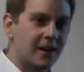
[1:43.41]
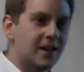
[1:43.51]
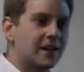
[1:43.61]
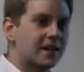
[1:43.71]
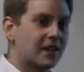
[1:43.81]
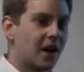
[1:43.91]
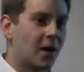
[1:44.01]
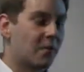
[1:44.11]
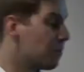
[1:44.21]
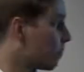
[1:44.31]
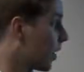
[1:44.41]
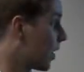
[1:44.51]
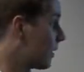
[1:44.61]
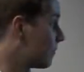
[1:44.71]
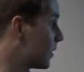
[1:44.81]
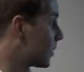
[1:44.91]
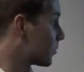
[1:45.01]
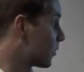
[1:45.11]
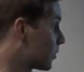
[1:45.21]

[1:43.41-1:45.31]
is my industrial